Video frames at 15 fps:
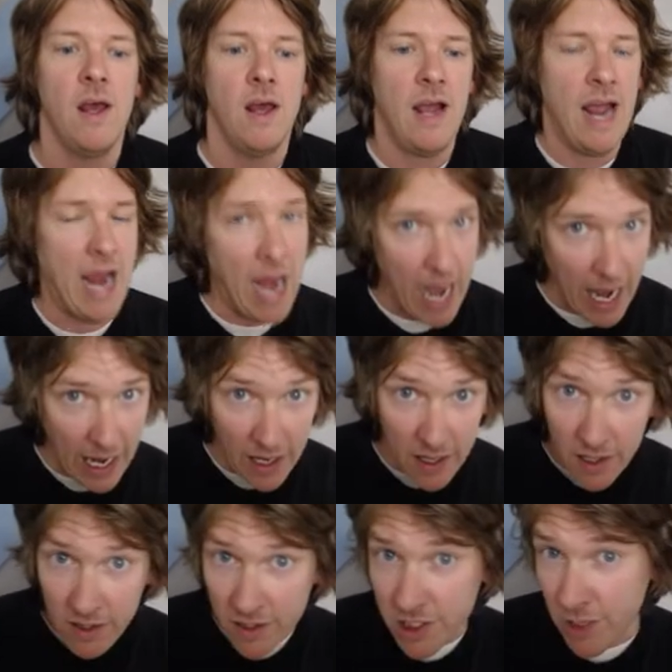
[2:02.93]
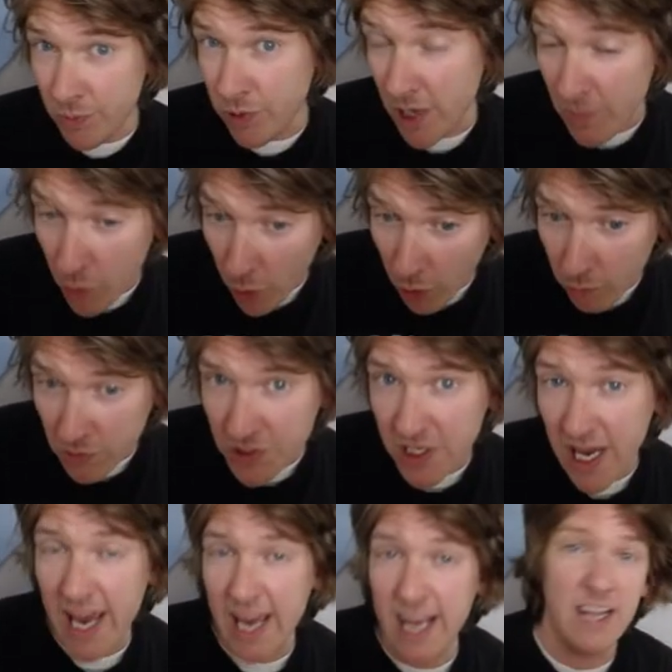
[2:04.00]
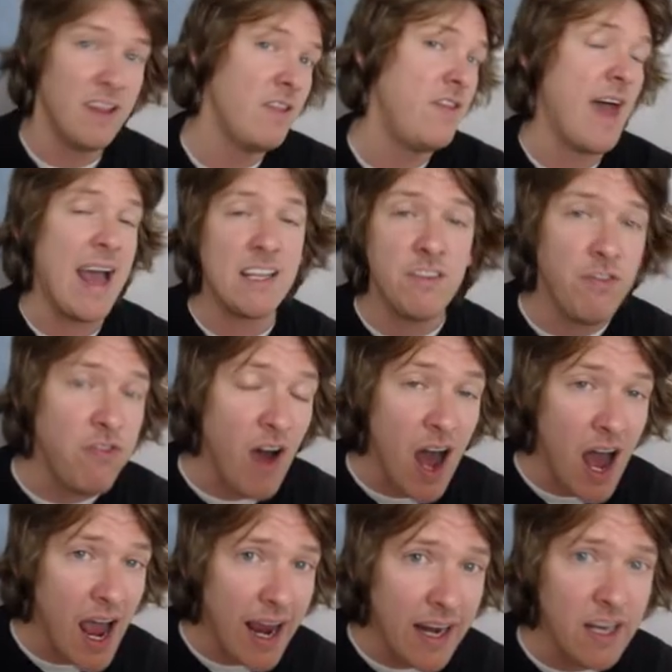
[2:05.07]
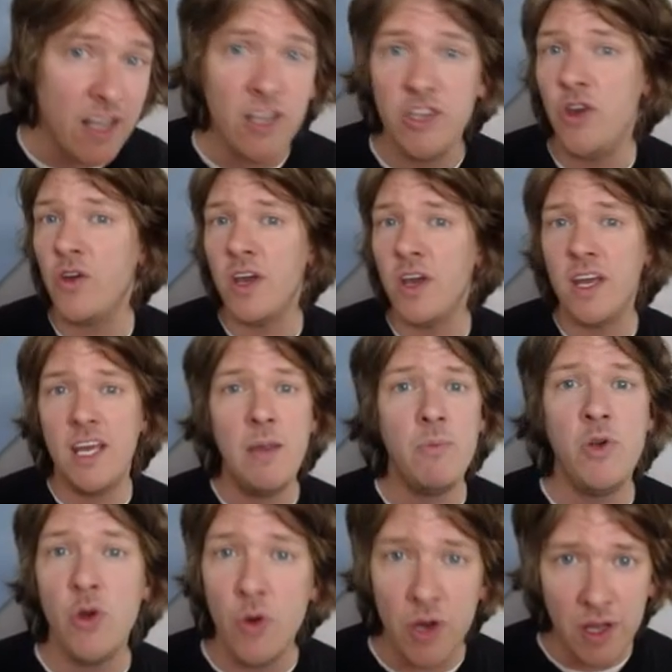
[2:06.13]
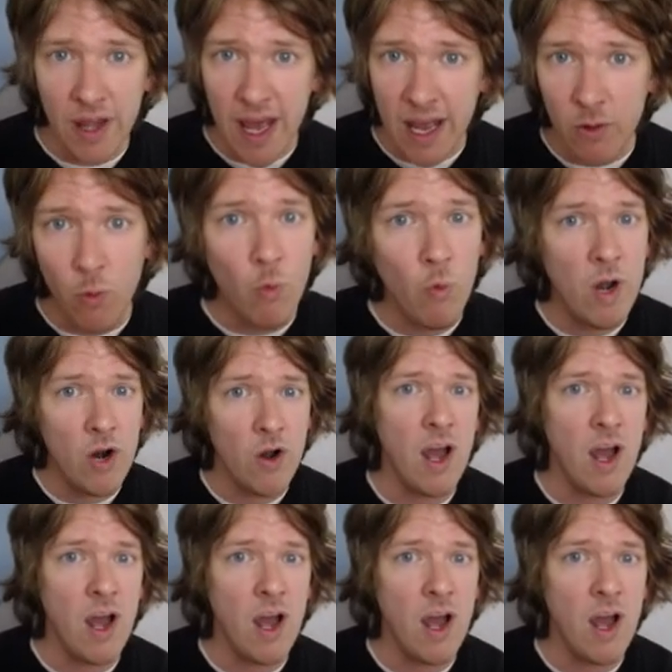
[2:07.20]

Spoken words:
And the Supreme Court will say, that's fine. You can keep doing that. We don't